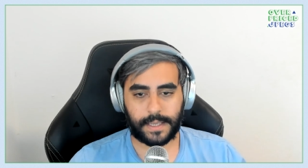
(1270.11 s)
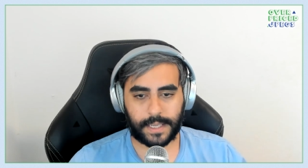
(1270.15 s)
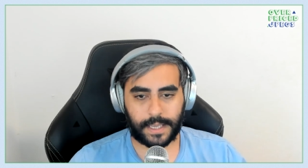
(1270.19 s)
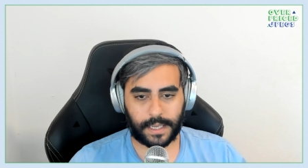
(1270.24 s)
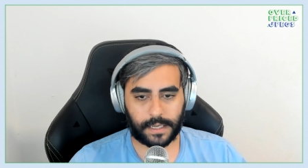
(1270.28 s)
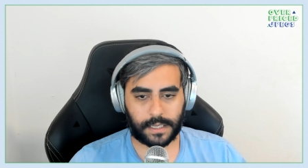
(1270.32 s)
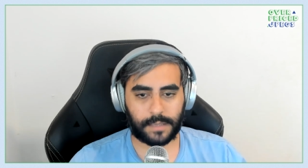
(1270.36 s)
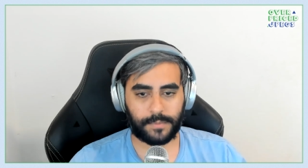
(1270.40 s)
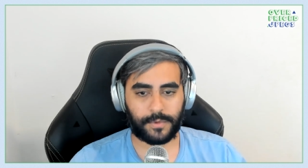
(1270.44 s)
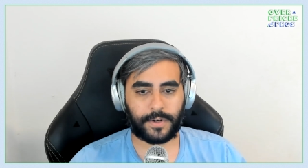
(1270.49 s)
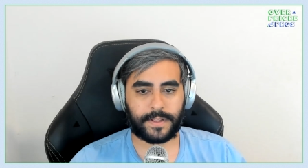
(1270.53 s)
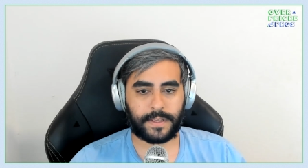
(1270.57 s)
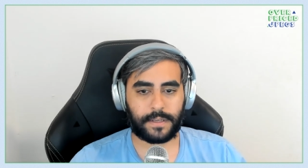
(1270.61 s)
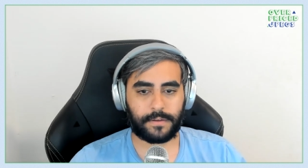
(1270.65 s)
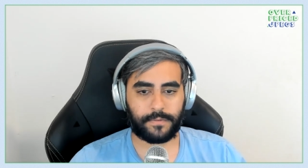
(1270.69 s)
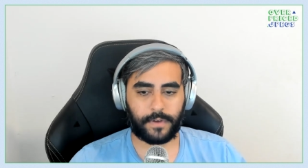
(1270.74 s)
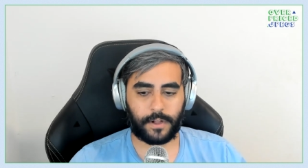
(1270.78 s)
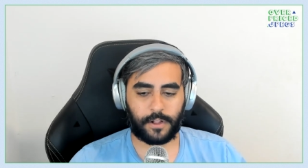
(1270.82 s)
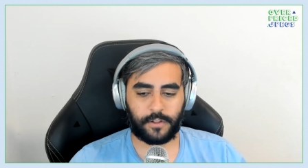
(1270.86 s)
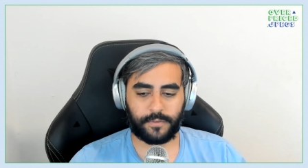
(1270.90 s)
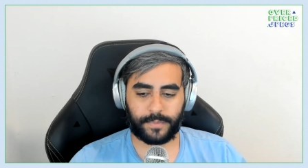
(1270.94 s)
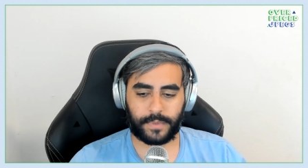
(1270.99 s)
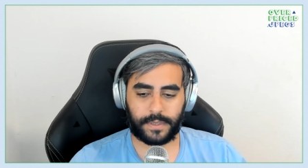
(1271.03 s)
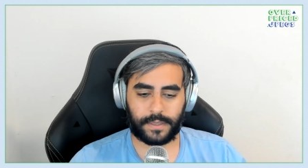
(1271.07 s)
get community
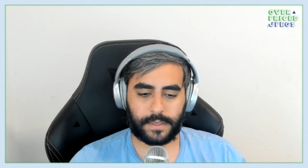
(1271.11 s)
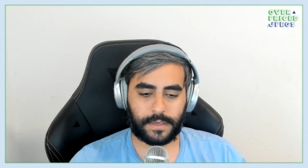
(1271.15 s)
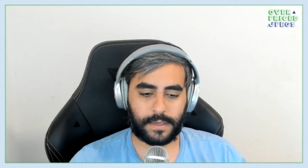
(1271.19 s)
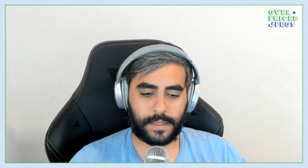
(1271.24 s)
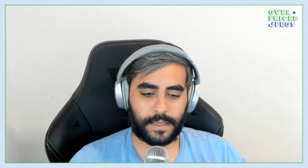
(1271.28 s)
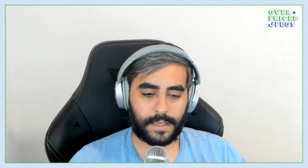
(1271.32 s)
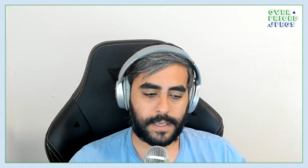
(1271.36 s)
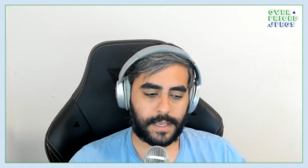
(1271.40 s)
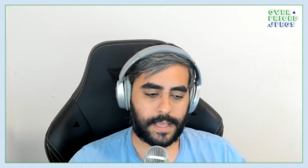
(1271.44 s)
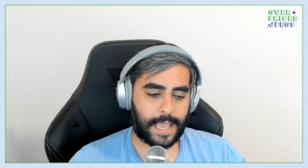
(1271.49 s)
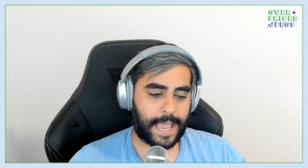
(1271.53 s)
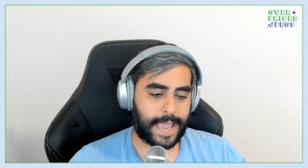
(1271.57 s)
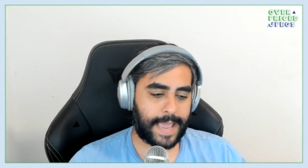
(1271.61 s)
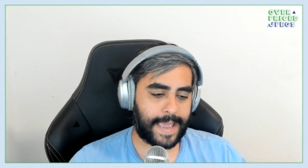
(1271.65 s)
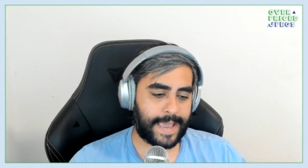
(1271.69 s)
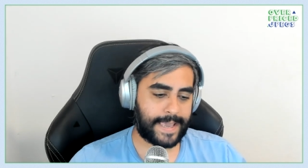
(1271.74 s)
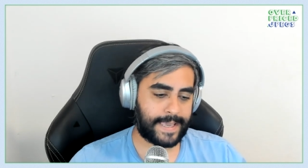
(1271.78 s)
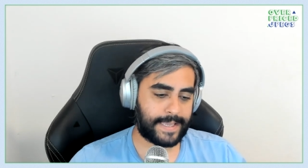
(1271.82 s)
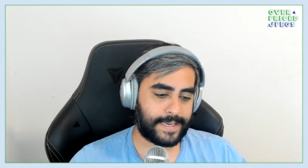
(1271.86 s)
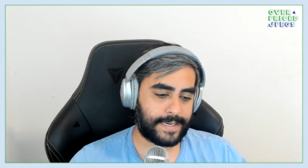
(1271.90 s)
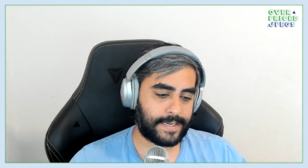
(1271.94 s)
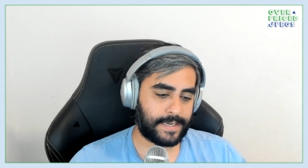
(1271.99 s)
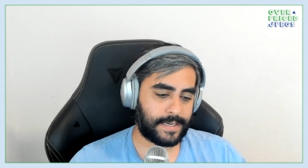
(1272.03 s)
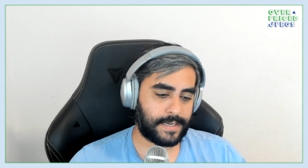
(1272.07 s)
involvement
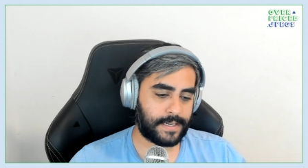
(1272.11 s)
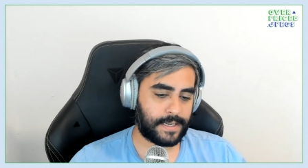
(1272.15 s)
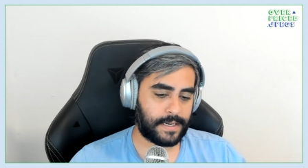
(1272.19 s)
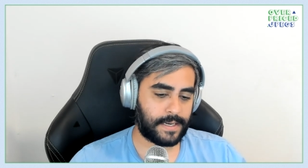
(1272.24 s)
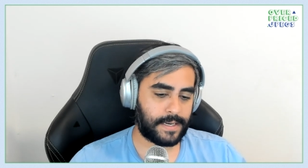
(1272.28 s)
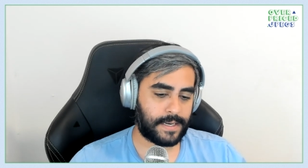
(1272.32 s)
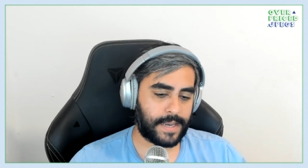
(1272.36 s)
and